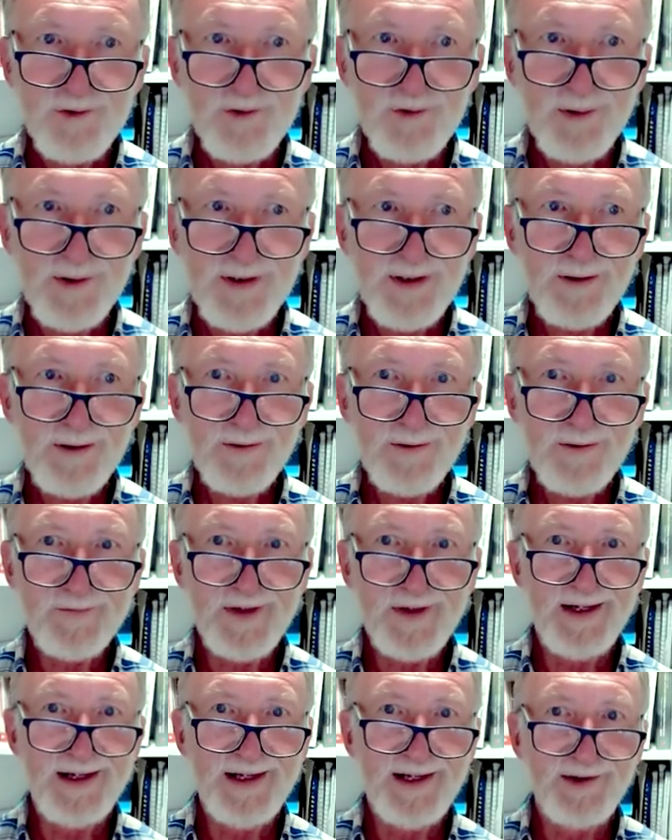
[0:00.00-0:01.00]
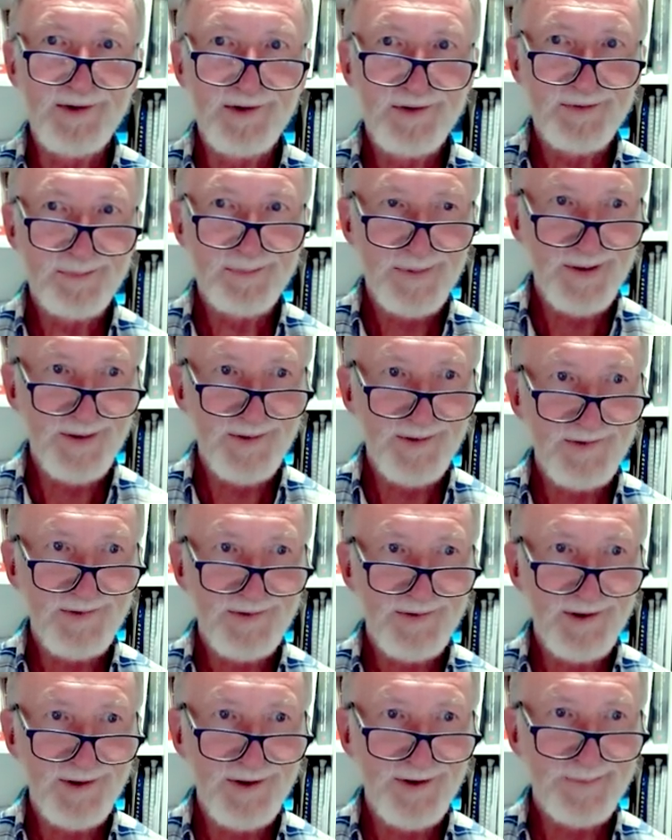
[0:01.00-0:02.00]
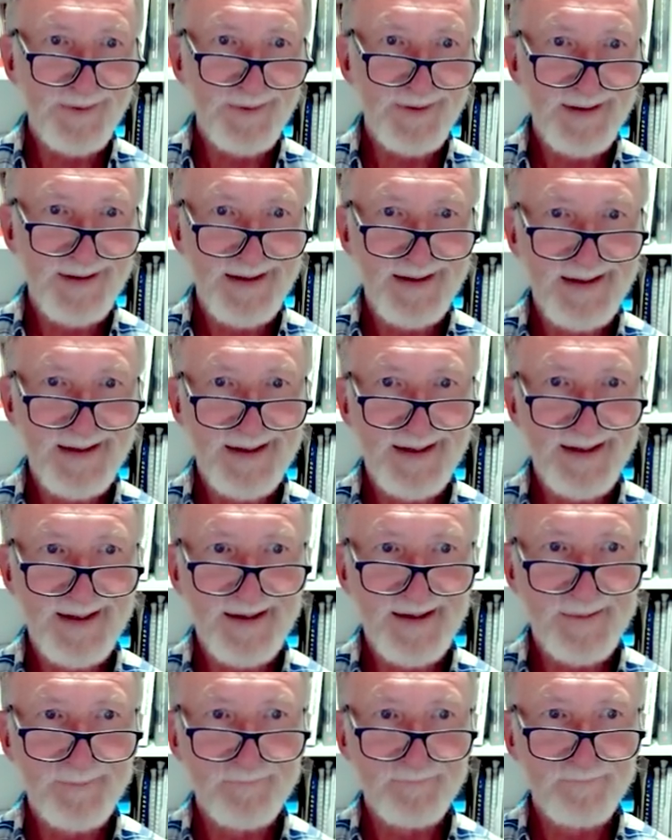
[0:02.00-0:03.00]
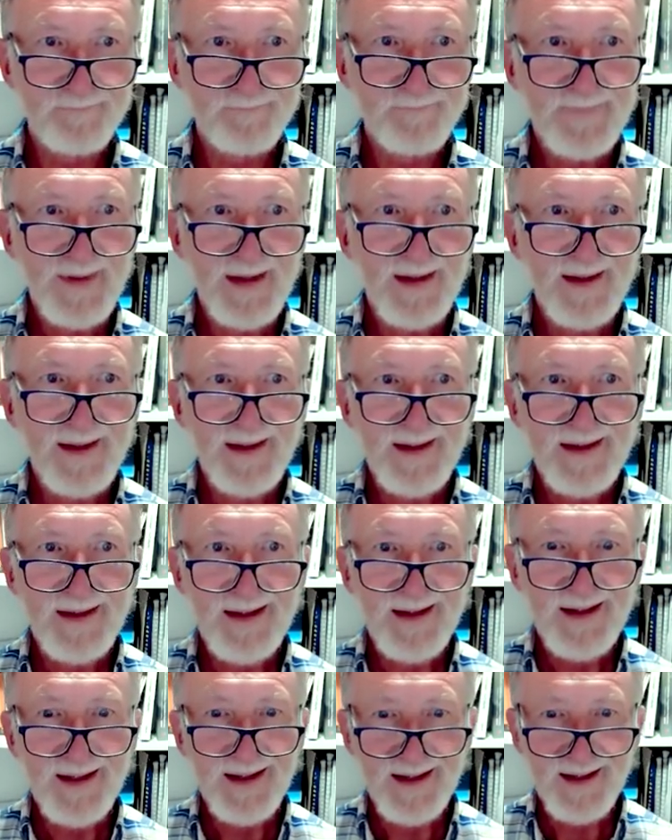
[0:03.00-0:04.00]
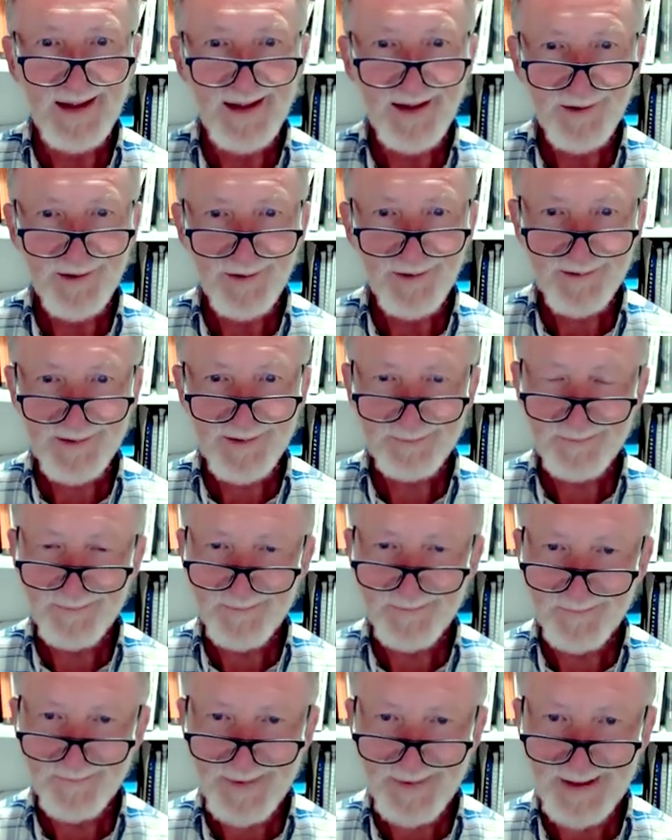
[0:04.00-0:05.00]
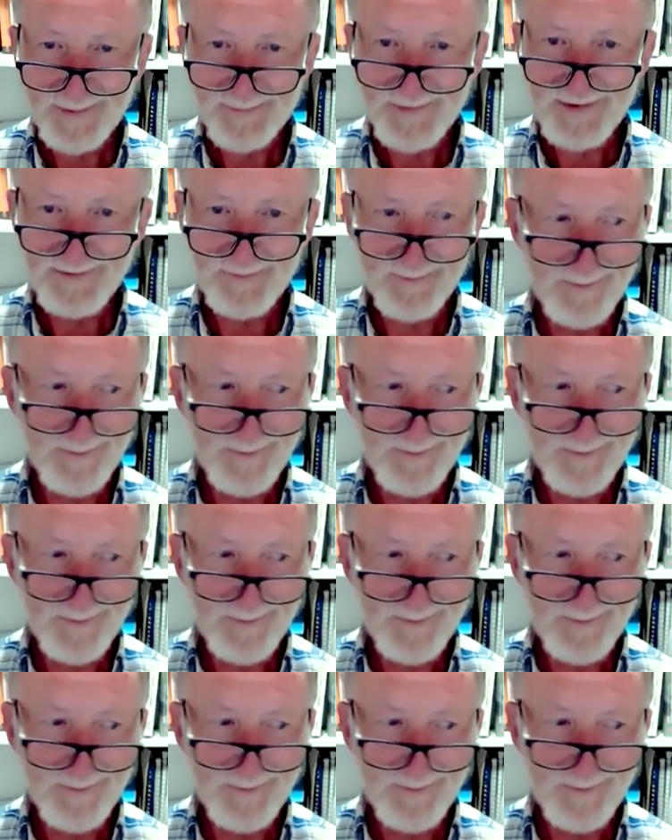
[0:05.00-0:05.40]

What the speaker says: 12 days post-op, it looked perhaps even